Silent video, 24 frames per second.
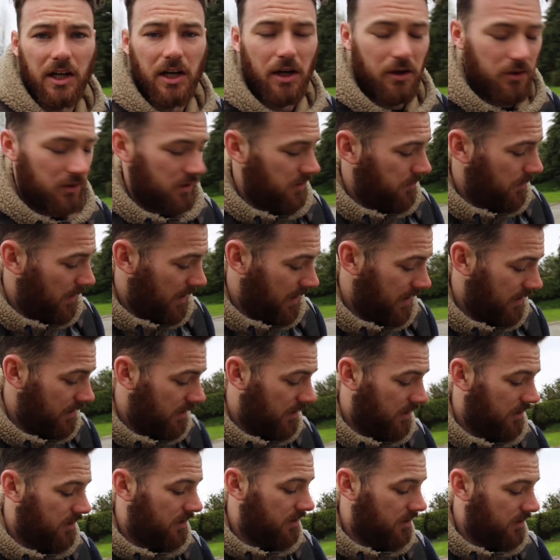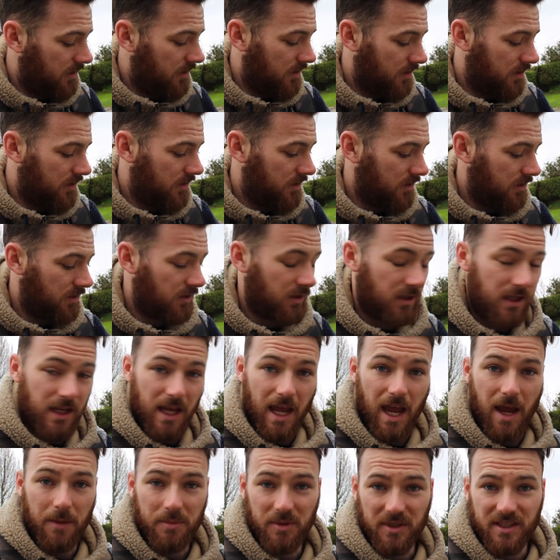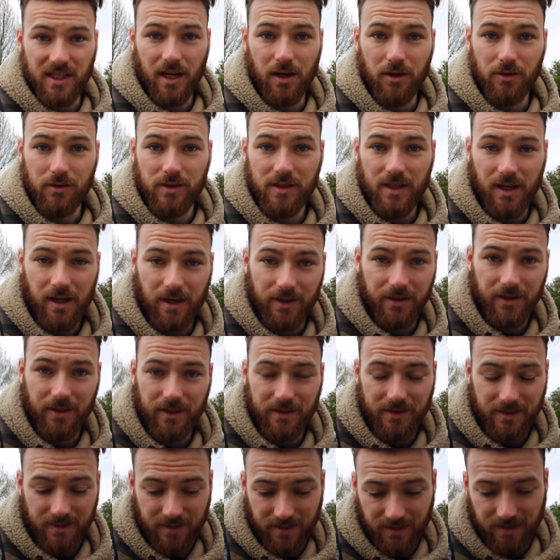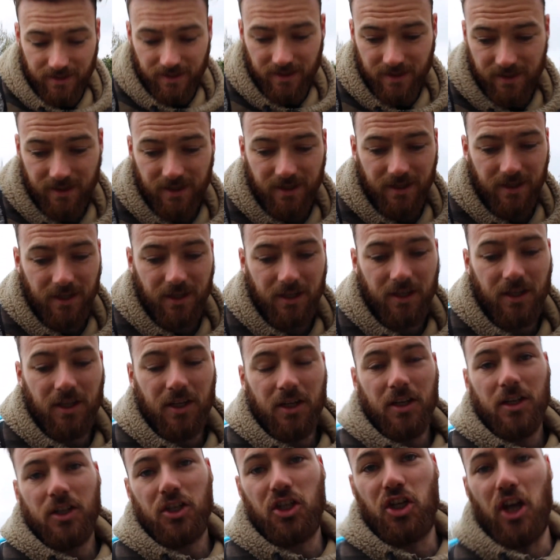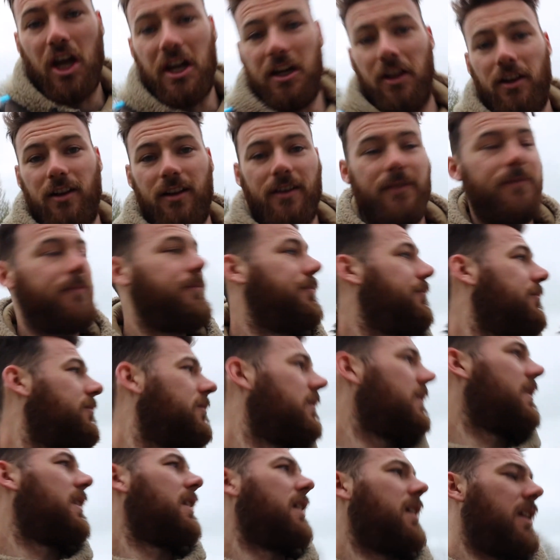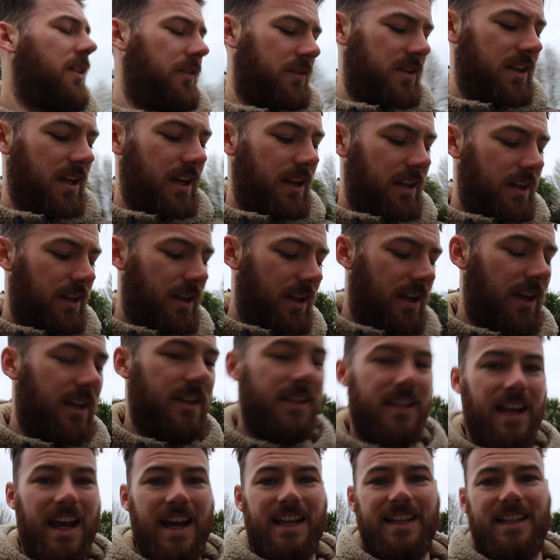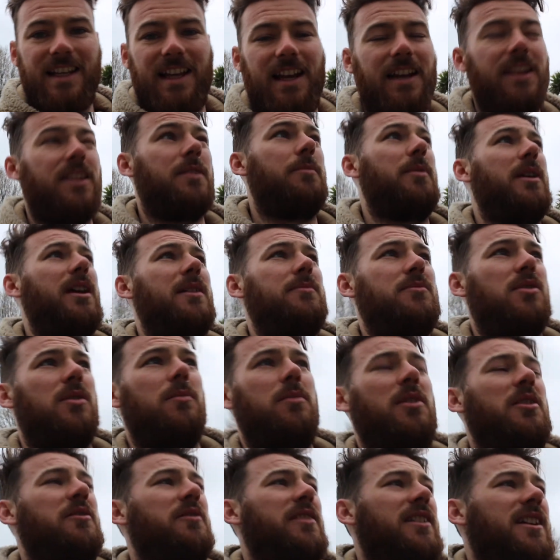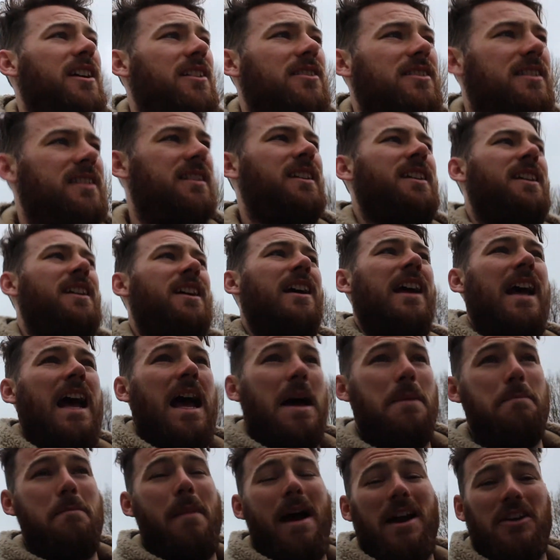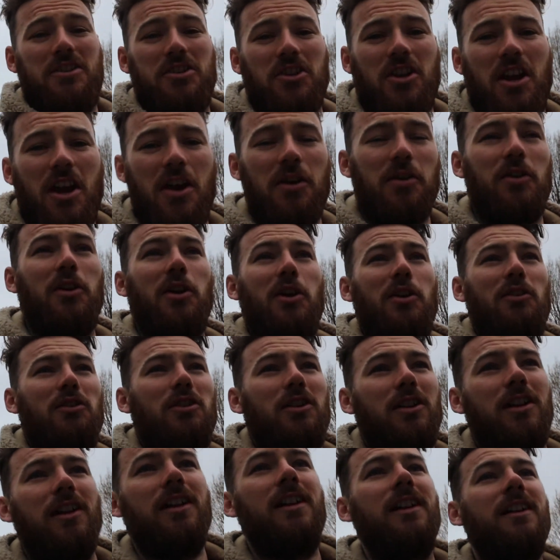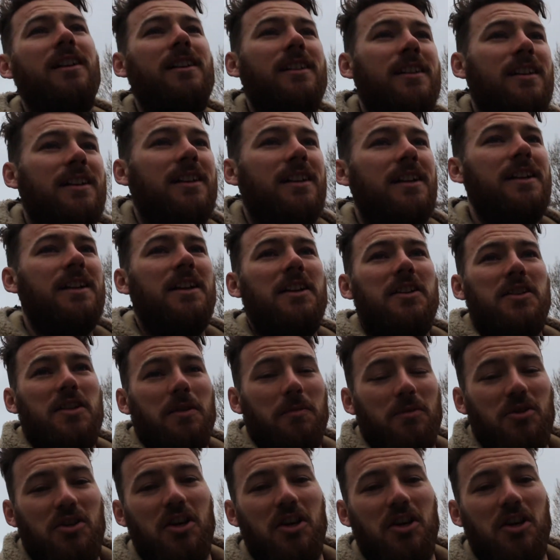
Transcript: going to be episodes on this channel. You've seen the Tesla and the BMW videos. Imagine how cool some